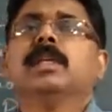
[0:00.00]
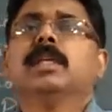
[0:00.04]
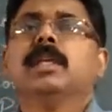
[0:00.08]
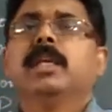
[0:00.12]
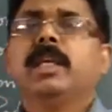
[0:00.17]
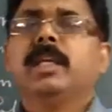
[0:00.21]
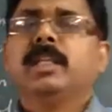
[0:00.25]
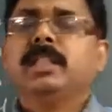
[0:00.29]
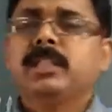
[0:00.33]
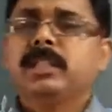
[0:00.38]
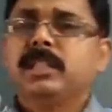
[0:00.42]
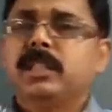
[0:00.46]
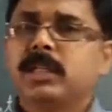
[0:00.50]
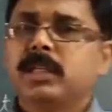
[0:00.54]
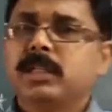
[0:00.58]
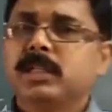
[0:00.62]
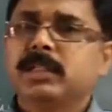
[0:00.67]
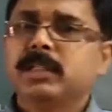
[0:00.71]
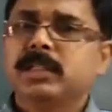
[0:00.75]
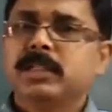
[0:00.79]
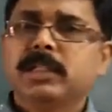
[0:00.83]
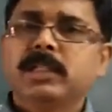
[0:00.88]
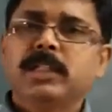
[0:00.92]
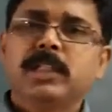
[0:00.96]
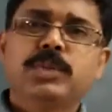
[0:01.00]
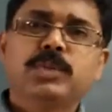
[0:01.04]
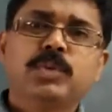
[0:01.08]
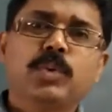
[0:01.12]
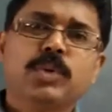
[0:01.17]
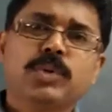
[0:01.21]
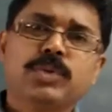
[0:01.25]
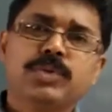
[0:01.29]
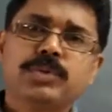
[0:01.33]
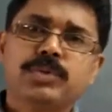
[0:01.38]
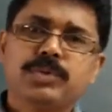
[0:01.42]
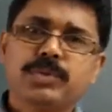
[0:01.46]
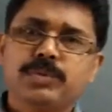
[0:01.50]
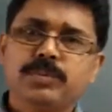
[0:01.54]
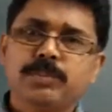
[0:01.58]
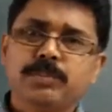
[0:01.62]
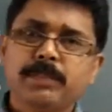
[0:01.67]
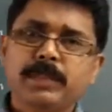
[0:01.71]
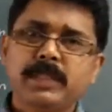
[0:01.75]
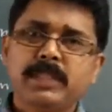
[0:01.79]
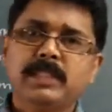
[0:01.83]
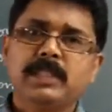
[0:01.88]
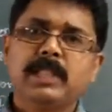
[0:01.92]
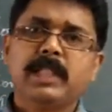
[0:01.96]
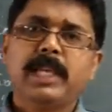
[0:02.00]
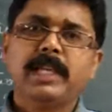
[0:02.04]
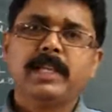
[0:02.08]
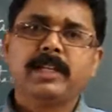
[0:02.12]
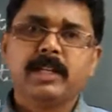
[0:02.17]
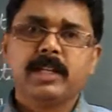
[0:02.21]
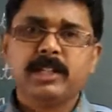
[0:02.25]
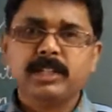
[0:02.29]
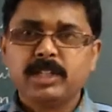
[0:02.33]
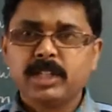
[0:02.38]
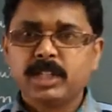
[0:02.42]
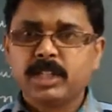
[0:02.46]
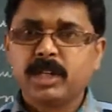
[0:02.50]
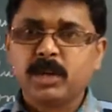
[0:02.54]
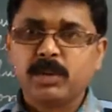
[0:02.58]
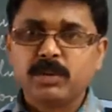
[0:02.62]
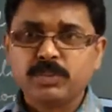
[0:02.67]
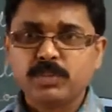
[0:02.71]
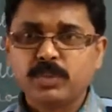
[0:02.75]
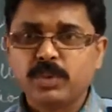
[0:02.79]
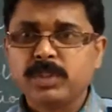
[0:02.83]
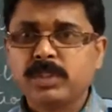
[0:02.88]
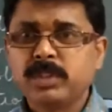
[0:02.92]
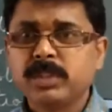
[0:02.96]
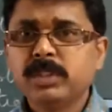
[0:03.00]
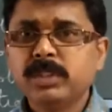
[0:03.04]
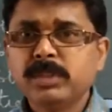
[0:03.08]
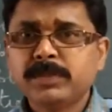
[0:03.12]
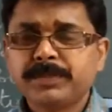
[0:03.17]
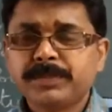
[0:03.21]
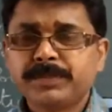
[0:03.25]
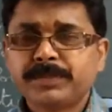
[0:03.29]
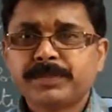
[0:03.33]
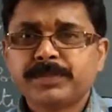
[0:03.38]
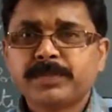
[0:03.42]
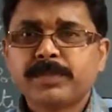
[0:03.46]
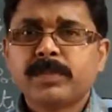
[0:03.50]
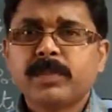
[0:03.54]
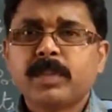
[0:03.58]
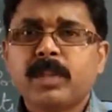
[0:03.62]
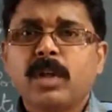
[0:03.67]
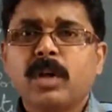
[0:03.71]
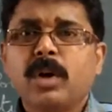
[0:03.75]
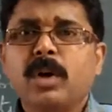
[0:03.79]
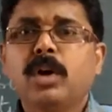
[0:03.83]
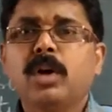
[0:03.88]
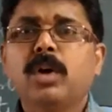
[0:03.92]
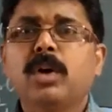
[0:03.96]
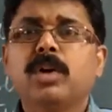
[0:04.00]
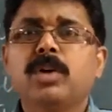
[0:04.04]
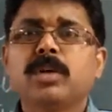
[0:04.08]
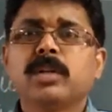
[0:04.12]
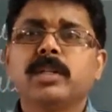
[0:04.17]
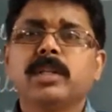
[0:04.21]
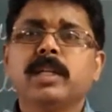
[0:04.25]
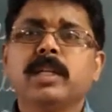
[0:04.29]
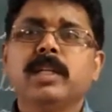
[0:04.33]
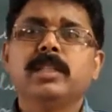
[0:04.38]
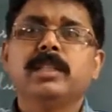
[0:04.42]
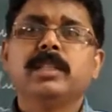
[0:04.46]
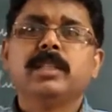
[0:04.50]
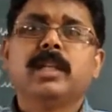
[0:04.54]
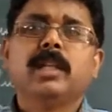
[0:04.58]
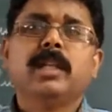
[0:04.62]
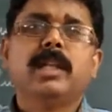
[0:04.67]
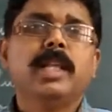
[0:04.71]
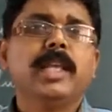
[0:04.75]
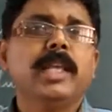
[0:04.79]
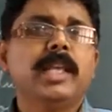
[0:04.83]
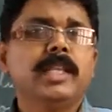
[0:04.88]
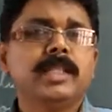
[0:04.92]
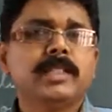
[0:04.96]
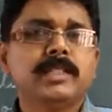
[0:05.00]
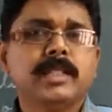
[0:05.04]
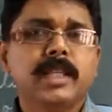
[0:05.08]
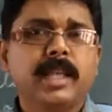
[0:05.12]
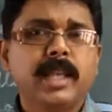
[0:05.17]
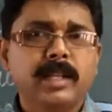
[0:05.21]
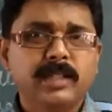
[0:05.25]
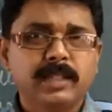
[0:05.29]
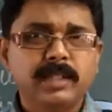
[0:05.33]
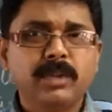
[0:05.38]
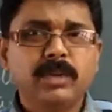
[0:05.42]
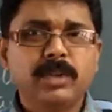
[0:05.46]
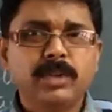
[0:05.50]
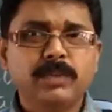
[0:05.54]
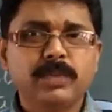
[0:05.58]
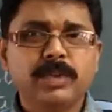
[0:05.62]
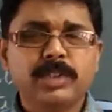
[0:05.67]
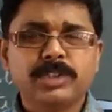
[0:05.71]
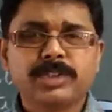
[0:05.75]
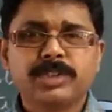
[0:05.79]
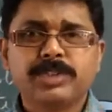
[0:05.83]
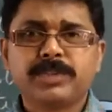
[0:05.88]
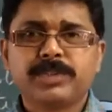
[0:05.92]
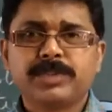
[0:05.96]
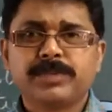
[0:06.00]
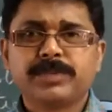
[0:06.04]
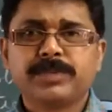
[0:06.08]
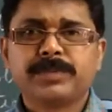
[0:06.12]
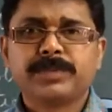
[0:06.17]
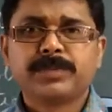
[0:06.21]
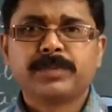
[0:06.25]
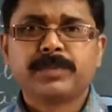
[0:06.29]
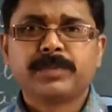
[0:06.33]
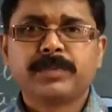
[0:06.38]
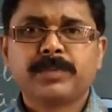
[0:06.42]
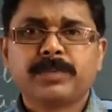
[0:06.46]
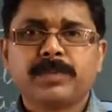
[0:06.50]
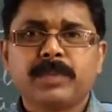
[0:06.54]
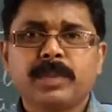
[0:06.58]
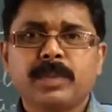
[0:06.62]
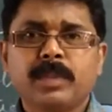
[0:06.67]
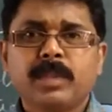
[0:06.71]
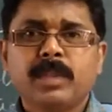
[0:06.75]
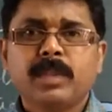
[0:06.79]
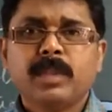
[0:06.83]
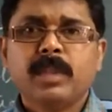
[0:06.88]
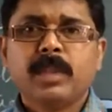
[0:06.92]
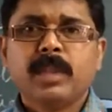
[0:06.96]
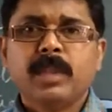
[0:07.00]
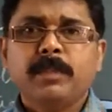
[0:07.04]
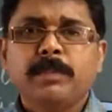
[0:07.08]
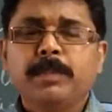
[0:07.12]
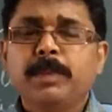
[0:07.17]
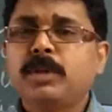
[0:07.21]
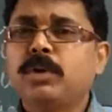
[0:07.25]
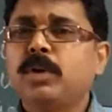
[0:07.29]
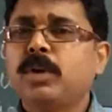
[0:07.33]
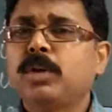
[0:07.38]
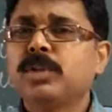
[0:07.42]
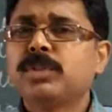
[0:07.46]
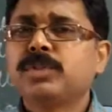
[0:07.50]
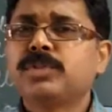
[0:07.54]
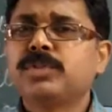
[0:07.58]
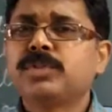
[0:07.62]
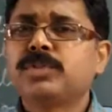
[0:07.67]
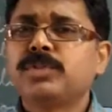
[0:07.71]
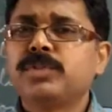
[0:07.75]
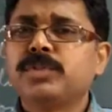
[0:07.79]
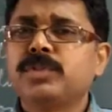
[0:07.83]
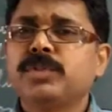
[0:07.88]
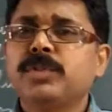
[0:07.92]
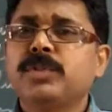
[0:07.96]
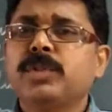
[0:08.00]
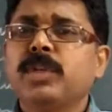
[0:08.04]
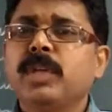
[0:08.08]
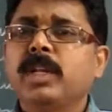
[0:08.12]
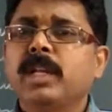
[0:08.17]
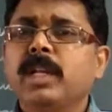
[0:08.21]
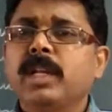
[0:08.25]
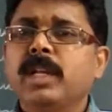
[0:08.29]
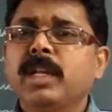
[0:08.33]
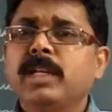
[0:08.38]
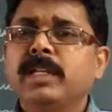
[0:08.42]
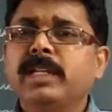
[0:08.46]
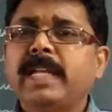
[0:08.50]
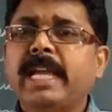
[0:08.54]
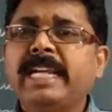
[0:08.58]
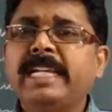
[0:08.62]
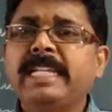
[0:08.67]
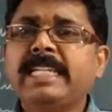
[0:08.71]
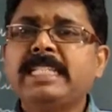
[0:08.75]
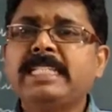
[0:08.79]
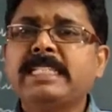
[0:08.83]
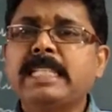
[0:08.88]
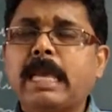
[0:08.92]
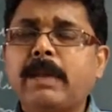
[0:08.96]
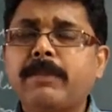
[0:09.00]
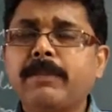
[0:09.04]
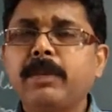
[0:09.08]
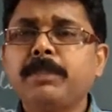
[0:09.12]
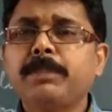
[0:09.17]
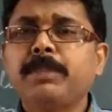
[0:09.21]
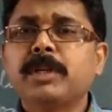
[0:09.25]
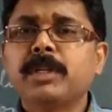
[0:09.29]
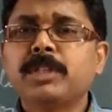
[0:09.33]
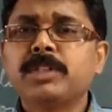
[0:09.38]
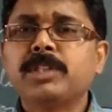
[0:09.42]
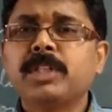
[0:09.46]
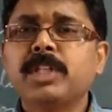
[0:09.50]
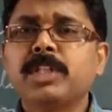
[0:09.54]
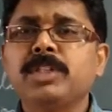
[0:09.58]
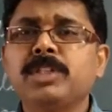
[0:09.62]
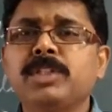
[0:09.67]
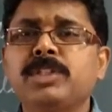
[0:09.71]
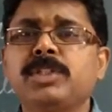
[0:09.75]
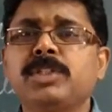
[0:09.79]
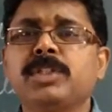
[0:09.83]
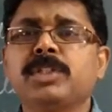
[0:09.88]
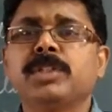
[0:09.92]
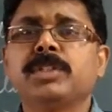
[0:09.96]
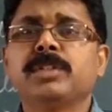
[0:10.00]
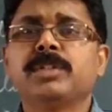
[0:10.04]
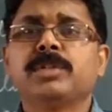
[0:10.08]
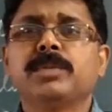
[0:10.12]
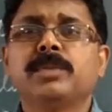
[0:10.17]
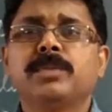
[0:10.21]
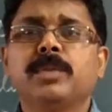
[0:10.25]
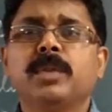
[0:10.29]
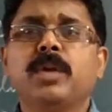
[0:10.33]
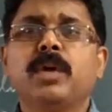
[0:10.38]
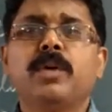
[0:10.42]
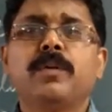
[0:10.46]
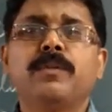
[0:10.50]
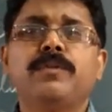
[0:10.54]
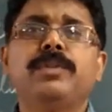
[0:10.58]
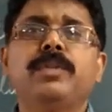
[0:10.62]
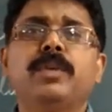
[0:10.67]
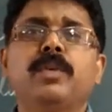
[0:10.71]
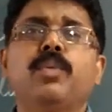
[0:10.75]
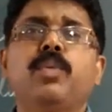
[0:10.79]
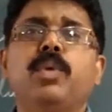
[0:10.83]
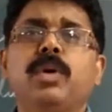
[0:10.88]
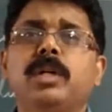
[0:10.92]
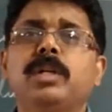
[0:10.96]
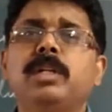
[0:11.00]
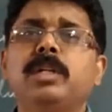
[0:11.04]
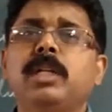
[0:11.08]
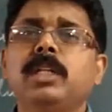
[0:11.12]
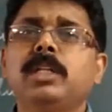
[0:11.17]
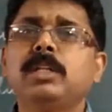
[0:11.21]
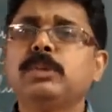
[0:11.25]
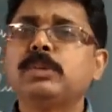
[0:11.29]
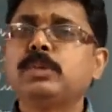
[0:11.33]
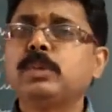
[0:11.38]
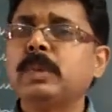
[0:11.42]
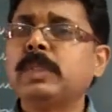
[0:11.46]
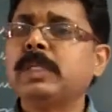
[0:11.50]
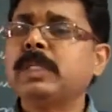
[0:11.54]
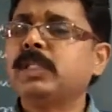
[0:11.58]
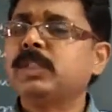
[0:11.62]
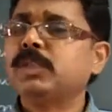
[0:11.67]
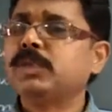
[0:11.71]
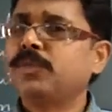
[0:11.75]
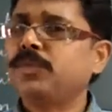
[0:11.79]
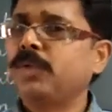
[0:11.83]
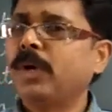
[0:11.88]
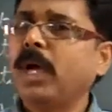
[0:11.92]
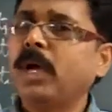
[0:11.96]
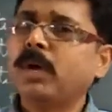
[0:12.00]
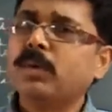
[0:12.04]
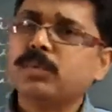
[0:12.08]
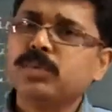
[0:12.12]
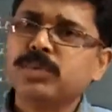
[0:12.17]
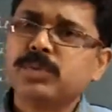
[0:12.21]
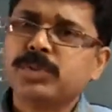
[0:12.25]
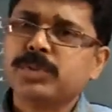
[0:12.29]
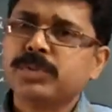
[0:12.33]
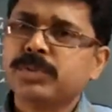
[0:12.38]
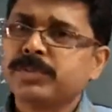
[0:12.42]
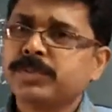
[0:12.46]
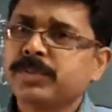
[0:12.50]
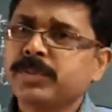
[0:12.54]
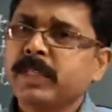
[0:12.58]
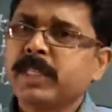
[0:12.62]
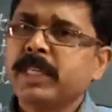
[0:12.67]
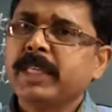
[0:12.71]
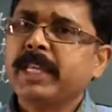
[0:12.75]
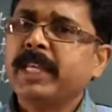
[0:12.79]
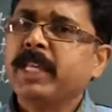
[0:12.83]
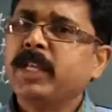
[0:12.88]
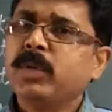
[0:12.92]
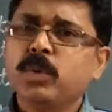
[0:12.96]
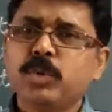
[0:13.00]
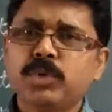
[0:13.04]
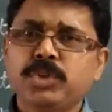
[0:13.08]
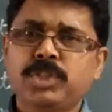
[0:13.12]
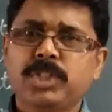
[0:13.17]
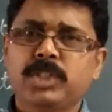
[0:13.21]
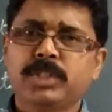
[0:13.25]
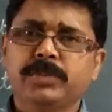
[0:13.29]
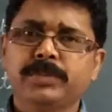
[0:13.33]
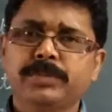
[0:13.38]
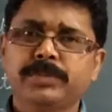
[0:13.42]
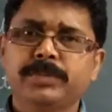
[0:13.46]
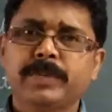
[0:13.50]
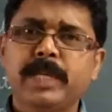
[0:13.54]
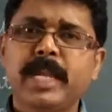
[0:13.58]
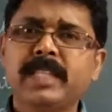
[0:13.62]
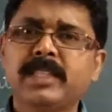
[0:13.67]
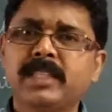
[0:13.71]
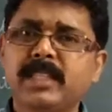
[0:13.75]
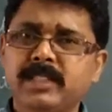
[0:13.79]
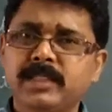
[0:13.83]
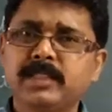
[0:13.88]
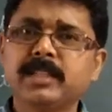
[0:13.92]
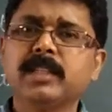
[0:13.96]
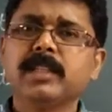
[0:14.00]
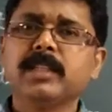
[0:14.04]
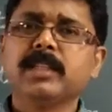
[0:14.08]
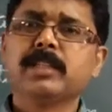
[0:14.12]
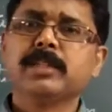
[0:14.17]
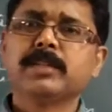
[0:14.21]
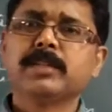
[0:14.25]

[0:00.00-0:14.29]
in a source, means like underground water, or in the lakes and the rivers, because 97% of the water usually is found in ocean and the sea,